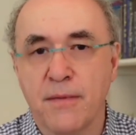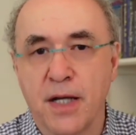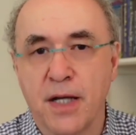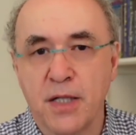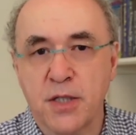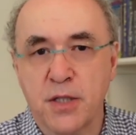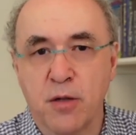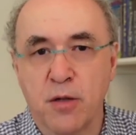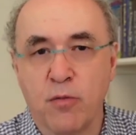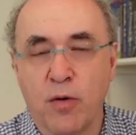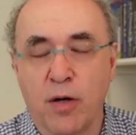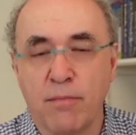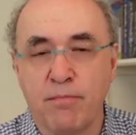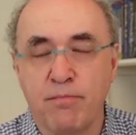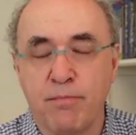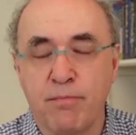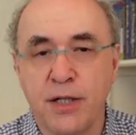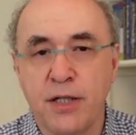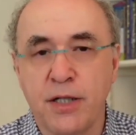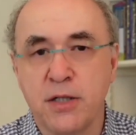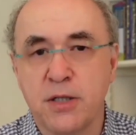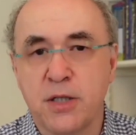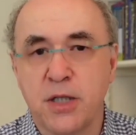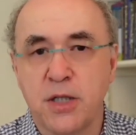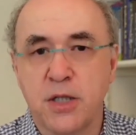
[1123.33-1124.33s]
is that one
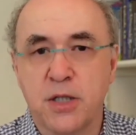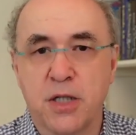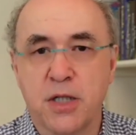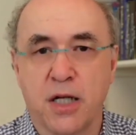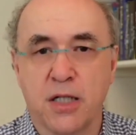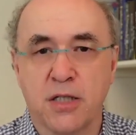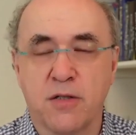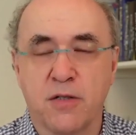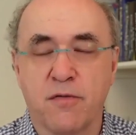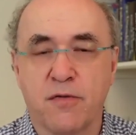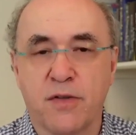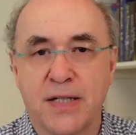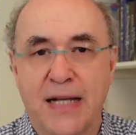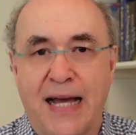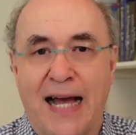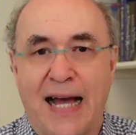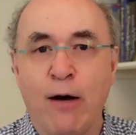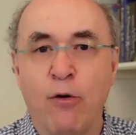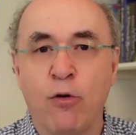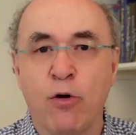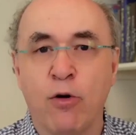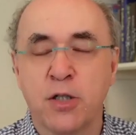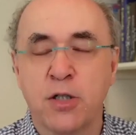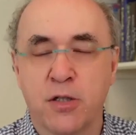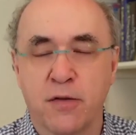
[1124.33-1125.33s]
builds these kinds of
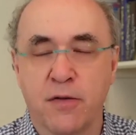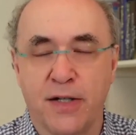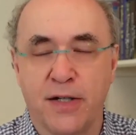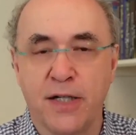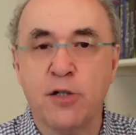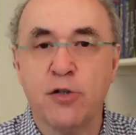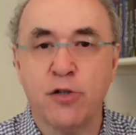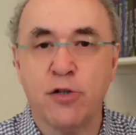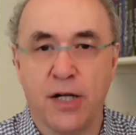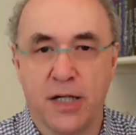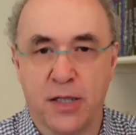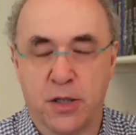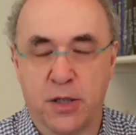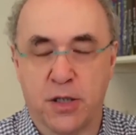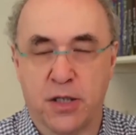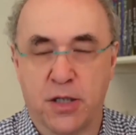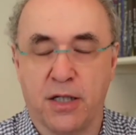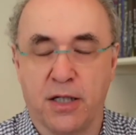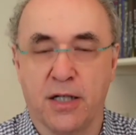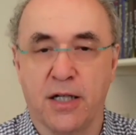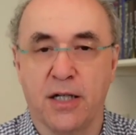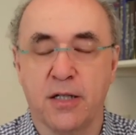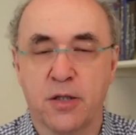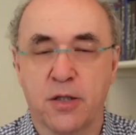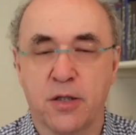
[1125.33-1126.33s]
towers of
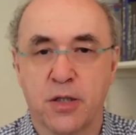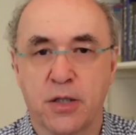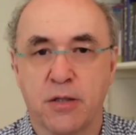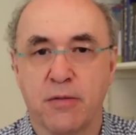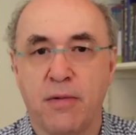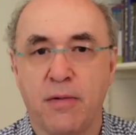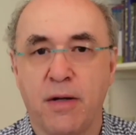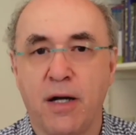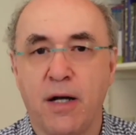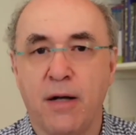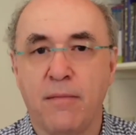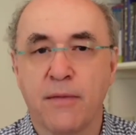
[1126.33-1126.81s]
interestingness.